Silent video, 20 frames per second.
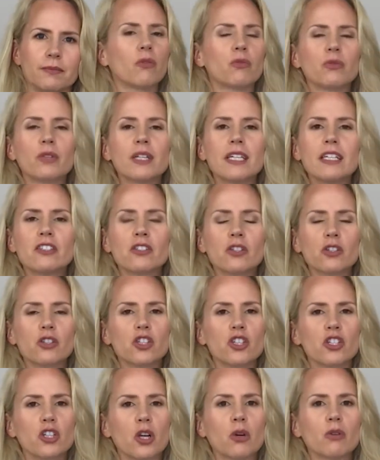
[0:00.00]
Research
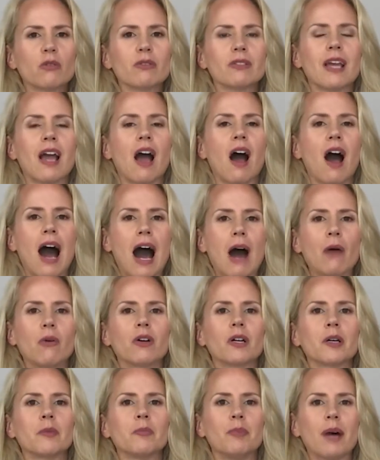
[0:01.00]
shows that
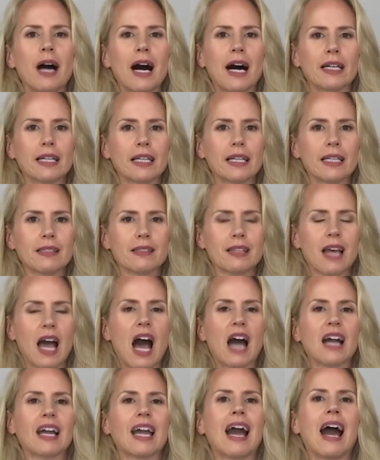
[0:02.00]
our bodies
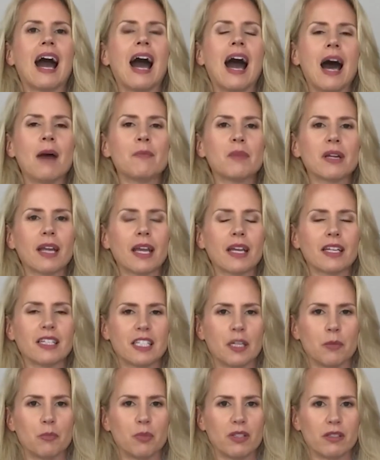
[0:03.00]
accommodate
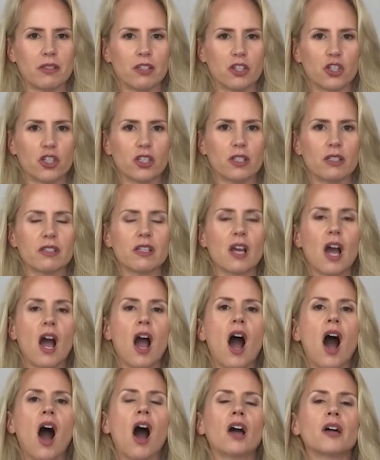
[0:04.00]
to positions.
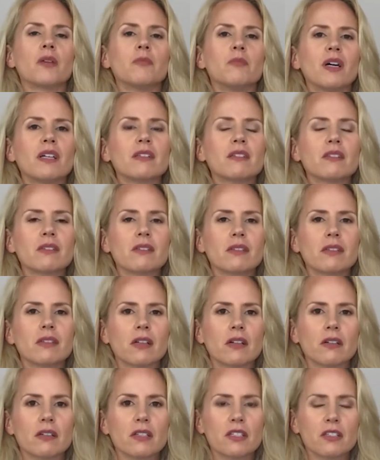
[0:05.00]
Our muscles
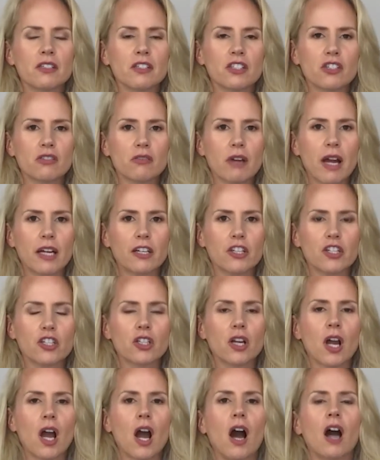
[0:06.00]
start to
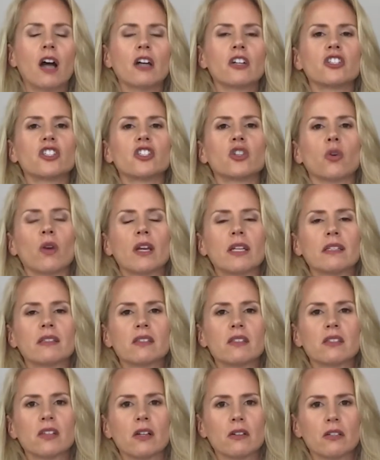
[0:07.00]
stretch, our joints
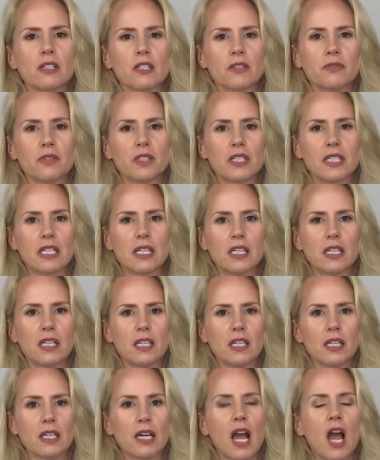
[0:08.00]
start to
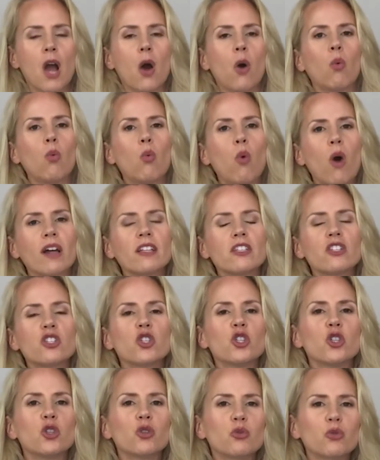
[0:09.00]
fatigue. Once
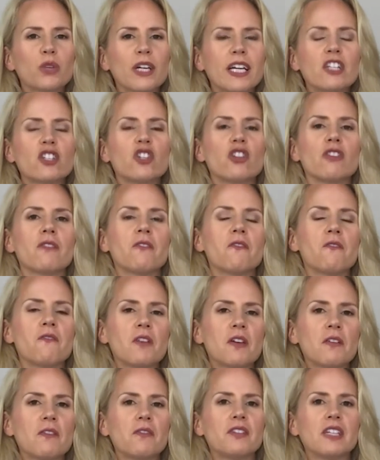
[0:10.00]
you reach the
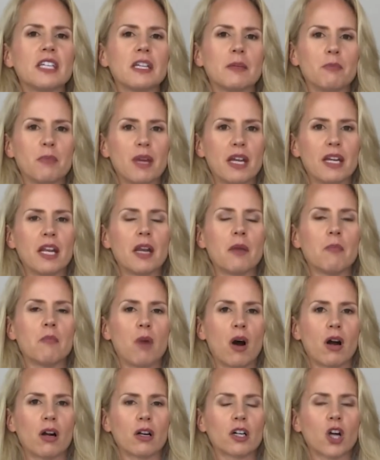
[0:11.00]
50-minute
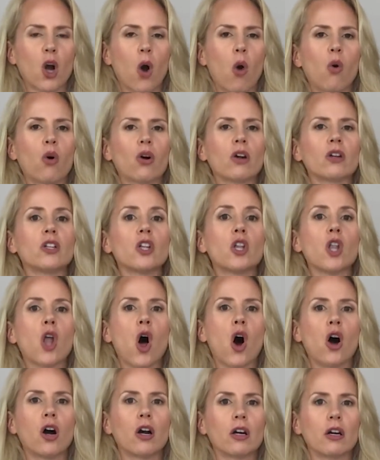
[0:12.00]
mark or
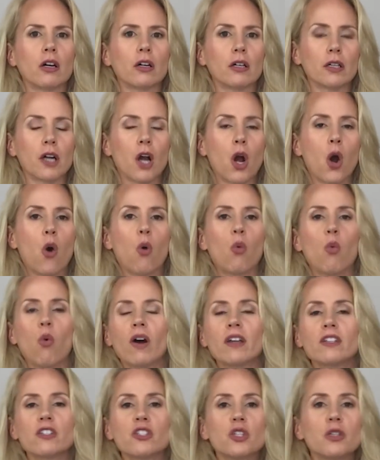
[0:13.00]
longer,
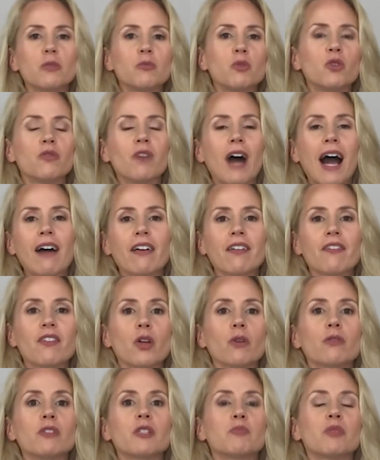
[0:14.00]
once you move out of
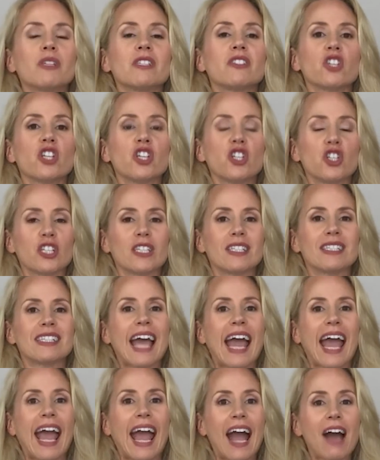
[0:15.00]
those positions
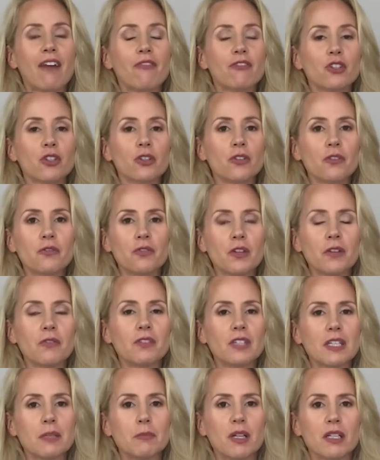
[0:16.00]
after
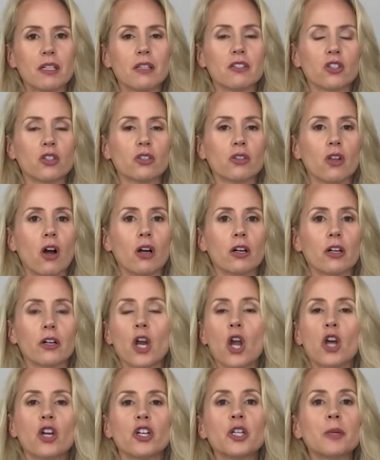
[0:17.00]
50 minutes or longer,
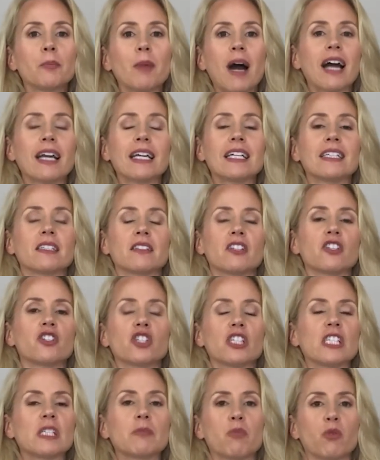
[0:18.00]
your body doesn't
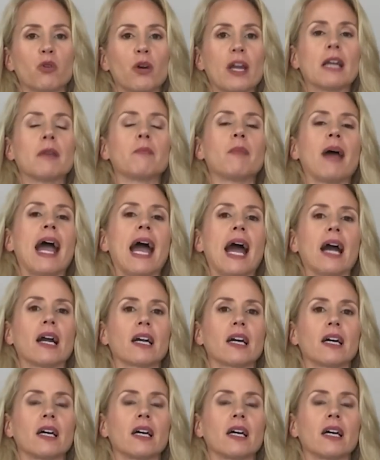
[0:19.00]
just spring back.